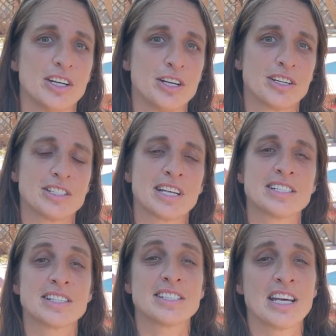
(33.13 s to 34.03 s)
because
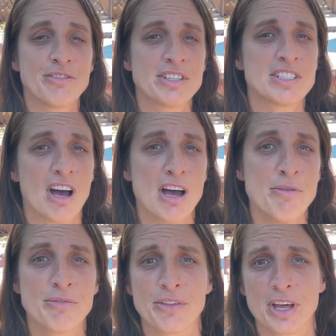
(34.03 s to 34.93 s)
that's the safest time
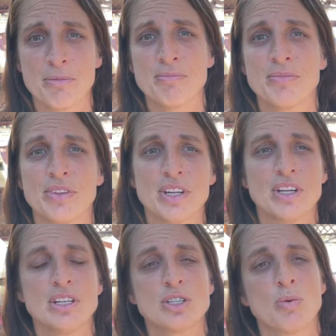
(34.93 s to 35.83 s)
for them.
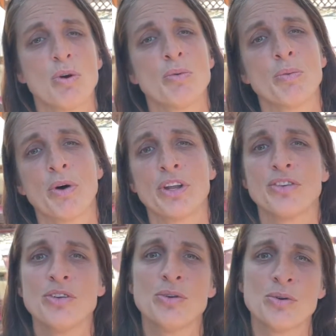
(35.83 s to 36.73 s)
So what we want to
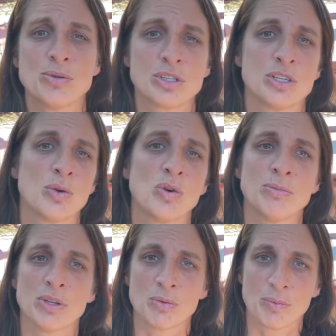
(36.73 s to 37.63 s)
do, see,
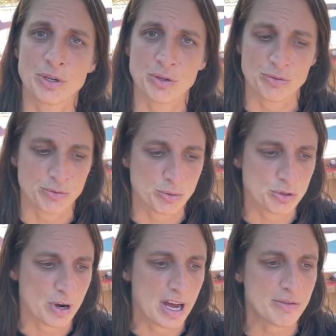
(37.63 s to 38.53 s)
normally when we do food
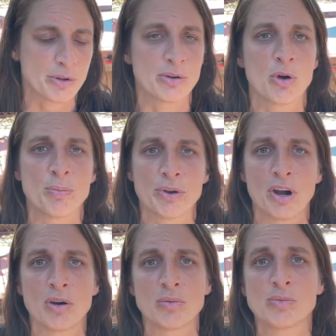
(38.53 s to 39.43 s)
drive, we open
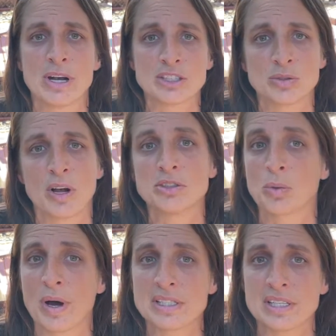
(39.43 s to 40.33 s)
our restaurant
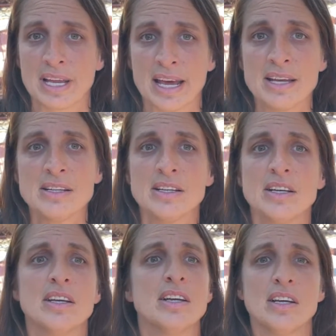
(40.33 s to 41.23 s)
twice a day
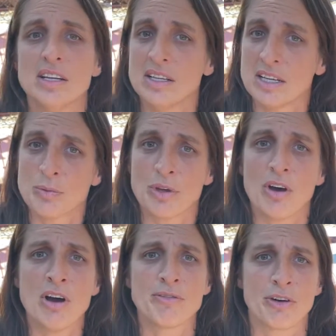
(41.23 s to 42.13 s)
and we
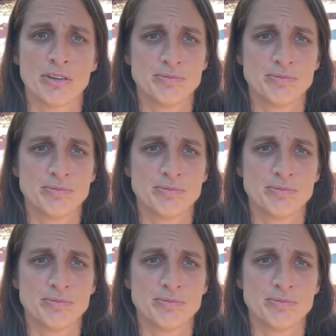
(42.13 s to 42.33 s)
offer.